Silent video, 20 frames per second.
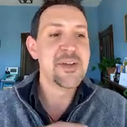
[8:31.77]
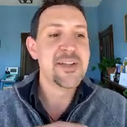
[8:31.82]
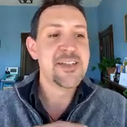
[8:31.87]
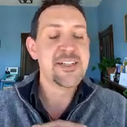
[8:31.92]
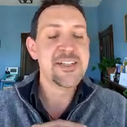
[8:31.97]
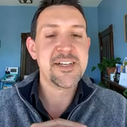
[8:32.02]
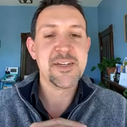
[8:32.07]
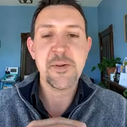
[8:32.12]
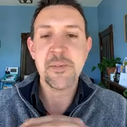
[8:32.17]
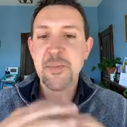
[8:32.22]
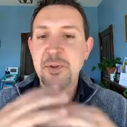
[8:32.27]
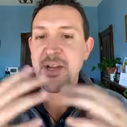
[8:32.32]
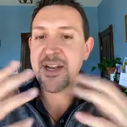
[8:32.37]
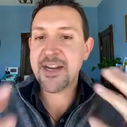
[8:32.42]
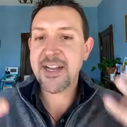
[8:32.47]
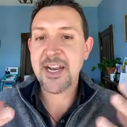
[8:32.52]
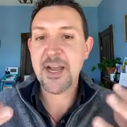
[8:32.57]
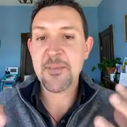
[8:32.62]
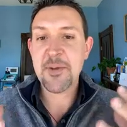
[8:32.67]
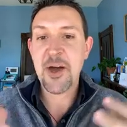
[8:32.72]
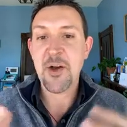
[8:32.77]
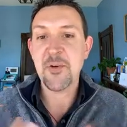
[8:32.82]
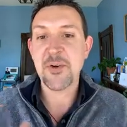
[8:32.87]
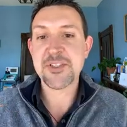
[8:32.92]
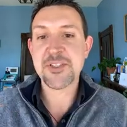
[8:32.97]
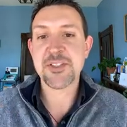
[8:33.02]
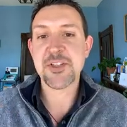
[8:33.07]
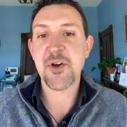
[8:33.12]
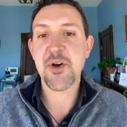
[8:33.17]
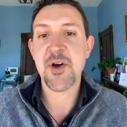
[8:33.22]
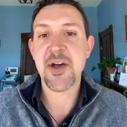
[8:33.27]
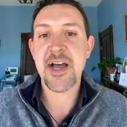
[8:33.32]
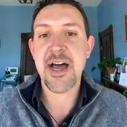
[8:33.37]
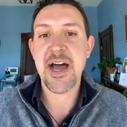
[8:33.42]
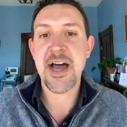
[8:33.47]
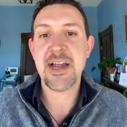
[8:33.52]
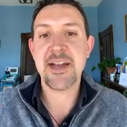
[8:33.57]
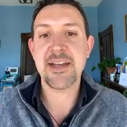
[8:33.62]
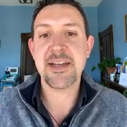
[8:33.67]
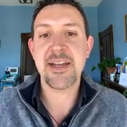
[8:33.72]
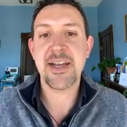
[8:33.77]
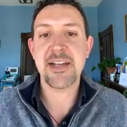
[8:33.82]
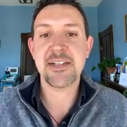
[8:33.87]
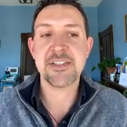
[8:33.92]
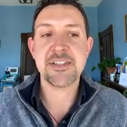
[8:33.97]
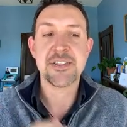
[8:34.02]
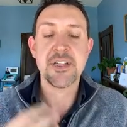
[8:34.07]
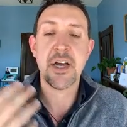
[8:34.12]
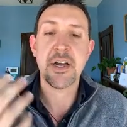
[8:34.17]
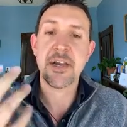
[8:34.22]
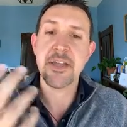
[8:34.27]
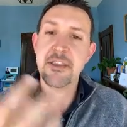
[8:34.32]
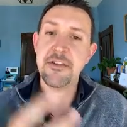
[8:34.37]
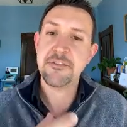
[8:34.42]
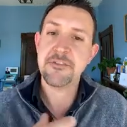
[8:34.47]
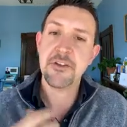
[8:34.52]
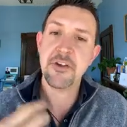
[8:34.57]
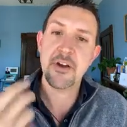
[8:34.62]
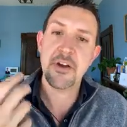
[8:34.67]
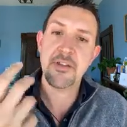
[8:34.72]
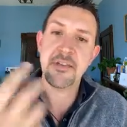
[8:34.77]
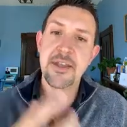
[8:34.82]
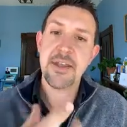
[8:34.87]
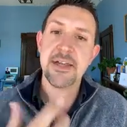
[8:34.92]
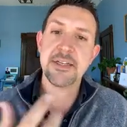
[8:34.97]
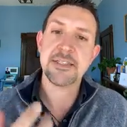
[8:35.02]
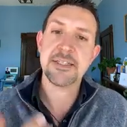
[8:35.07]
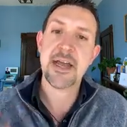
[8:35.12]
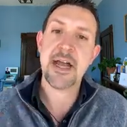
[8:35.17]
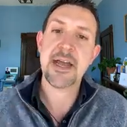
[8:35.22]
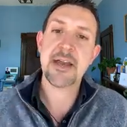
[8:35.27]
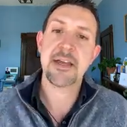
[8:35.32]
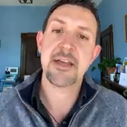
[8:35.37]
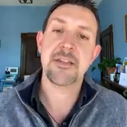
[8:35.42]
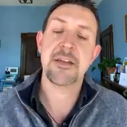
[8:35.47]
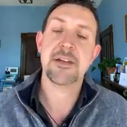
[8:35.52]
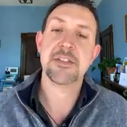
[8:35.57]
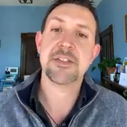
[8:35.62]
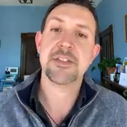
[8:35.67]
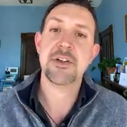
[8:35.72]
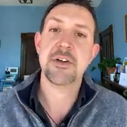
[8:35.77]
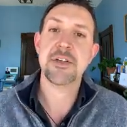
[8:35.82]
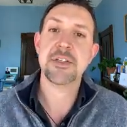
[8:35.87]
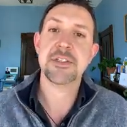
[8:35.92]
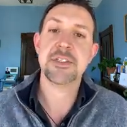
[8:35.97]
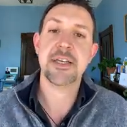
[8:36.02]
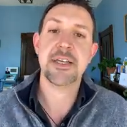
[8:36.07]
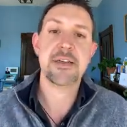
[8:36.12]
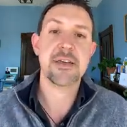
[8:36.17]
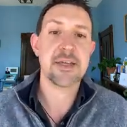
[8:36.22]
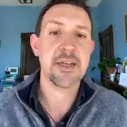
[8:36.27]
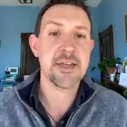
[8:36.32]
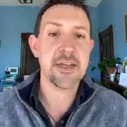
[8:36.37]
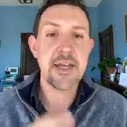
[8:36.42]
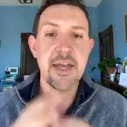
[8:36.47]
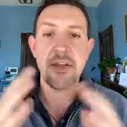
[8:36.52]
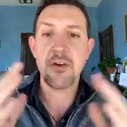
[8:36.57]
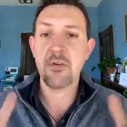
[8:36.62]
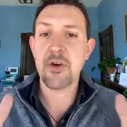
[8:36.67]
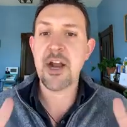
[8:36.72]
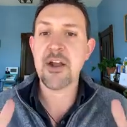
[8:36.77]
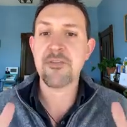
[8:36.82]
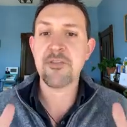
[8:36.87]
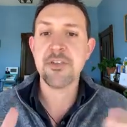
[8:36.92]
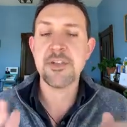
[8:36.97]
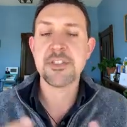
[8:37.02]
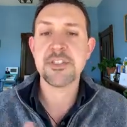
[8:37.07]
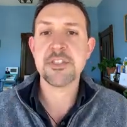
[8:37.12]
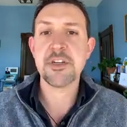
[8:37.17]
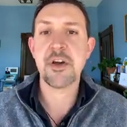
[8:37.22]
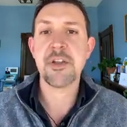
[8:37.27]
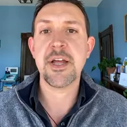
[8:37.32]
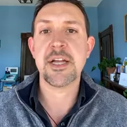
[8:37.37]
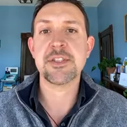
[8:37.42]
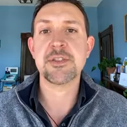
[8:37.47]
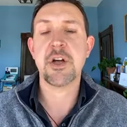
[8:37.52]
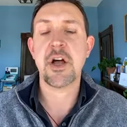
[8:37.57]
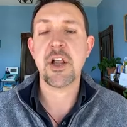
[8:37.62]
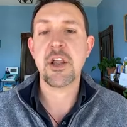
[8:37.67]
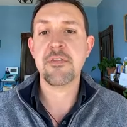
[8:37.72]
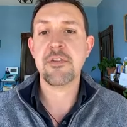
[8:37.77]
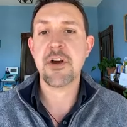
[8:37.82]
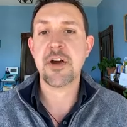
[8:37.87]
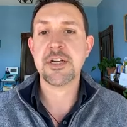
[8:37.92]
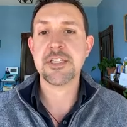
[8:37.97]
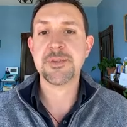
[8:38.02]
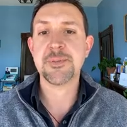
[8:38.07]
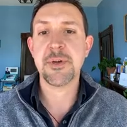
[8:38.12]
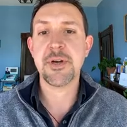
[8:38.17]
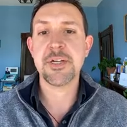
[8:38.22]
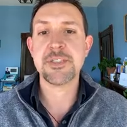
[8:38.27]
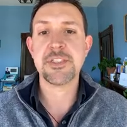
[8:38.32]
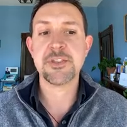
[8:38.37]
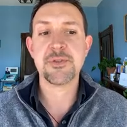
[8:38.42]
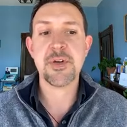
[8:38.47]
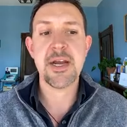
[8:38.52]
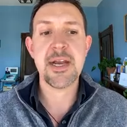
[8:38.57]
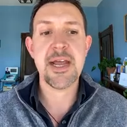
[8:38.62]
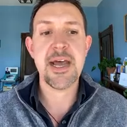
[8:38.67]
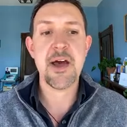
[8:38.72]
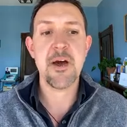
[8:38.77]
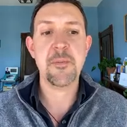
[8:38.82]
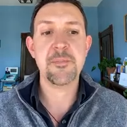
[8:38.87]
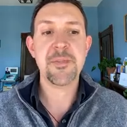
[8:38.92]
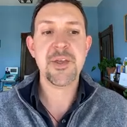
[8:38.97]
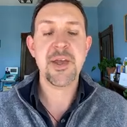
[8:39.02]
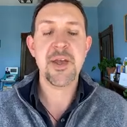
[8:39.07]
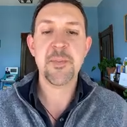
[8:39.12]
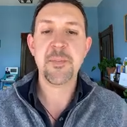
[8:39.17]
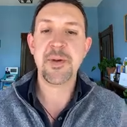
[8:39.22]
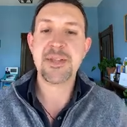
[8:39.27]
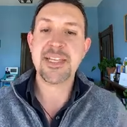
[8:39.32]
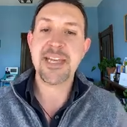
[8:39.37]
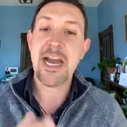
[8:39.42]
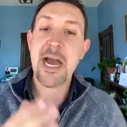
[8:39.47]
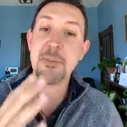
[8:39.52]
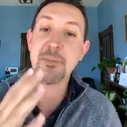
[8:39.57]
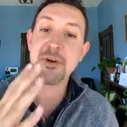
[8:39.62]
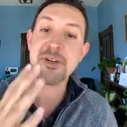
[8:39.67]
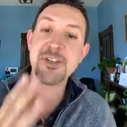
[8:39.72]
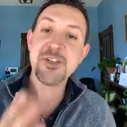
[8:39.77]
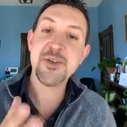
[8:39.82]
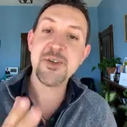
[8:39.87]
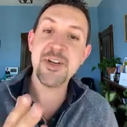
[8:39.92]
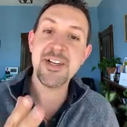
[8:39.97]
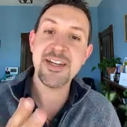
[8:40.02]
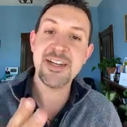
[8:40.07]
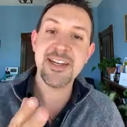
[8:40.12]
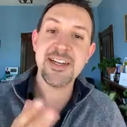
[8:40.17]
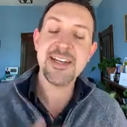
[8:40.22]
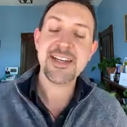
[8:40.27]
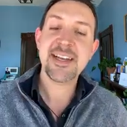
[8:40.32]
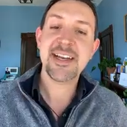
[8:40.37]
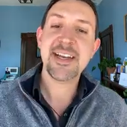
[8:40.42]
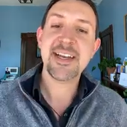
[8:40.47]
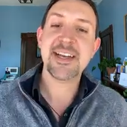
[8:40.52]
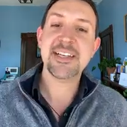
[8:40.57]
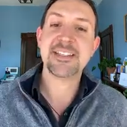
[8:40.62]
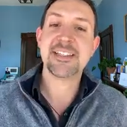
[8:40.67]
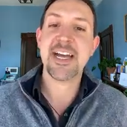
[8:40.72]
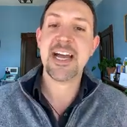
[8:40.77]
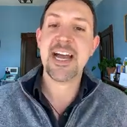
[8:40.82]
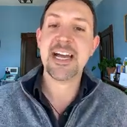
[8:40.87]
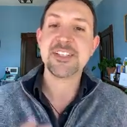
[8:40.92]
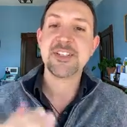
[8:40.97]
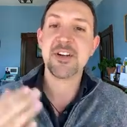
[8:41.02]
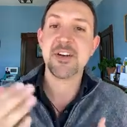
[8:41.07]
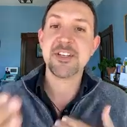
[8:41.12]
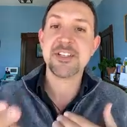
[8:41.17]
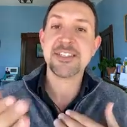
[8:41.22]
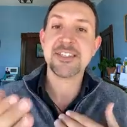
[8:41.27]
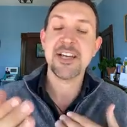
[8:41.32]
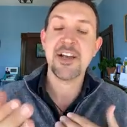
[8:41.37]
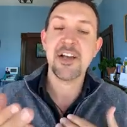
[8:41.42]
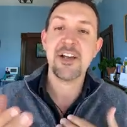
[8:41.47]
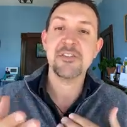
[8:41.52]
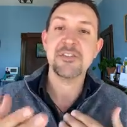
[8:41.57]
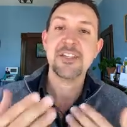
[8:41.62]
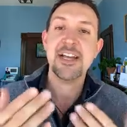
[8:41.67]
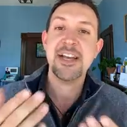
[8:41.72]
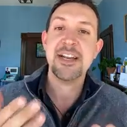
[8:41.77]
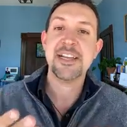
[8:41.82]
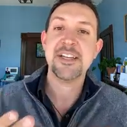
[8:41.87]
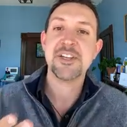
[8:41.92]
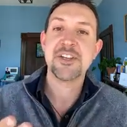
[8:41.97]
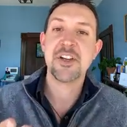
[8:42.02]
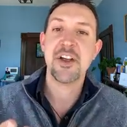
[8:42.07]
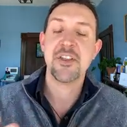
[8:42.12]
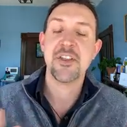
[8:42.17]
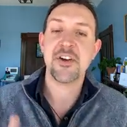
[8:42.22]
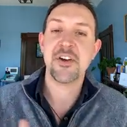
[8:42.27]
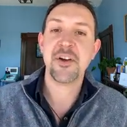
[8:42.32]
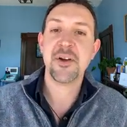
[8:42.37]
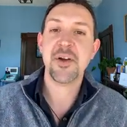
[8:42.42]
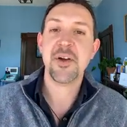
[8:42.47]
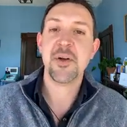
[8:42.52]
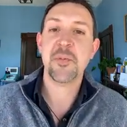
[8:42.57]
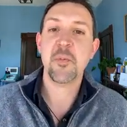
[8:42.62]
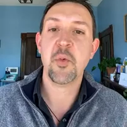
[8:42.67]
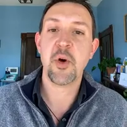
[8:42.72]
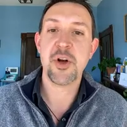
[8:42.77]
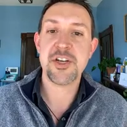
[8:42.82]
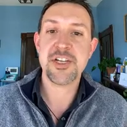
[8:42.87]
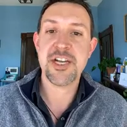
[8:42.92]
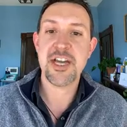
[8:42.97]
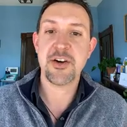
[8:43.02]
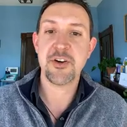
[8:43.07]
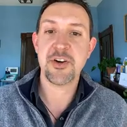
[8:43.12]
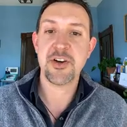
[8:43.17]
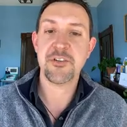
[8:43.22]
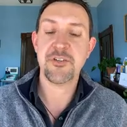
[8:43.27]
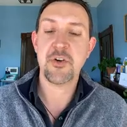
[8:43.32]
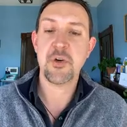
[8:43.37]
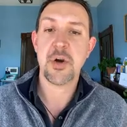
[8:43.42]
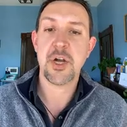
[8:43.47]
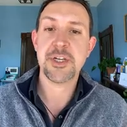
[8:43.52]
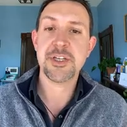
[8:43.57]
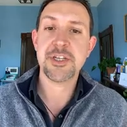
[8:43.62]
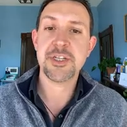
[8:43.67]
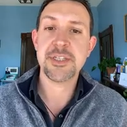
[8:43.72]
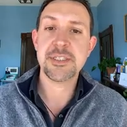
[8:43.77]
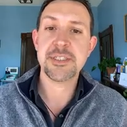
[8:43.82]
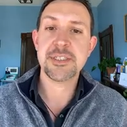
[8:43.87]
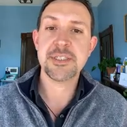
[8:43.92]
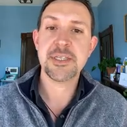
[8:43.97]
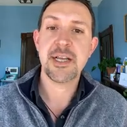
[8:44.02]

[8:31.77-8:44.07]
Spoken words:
complaining about what's going on and stuck in the fear and the anxiety and the uncertainty. Again, rightfully so, that's all of our experiences right now. But the opportunity is to ask ourselves and each other more generative questions.